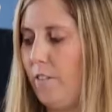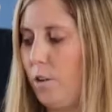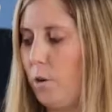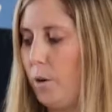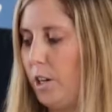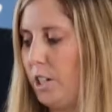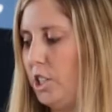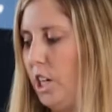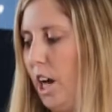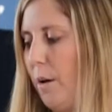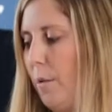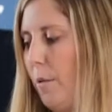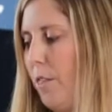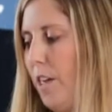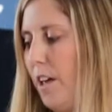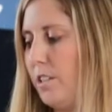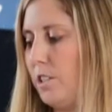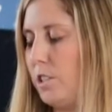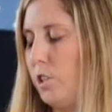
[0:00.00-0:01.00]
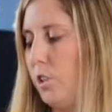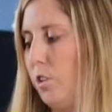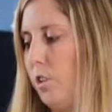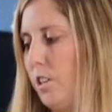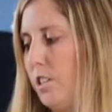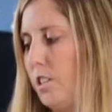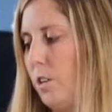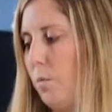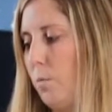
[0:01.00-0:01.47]
a quick chat with that
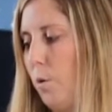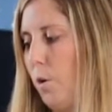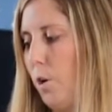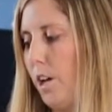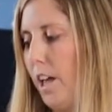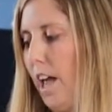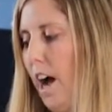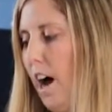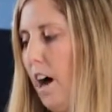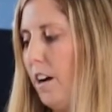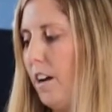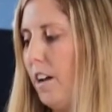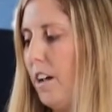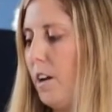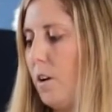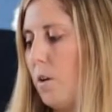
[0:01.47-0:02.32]
student and work out,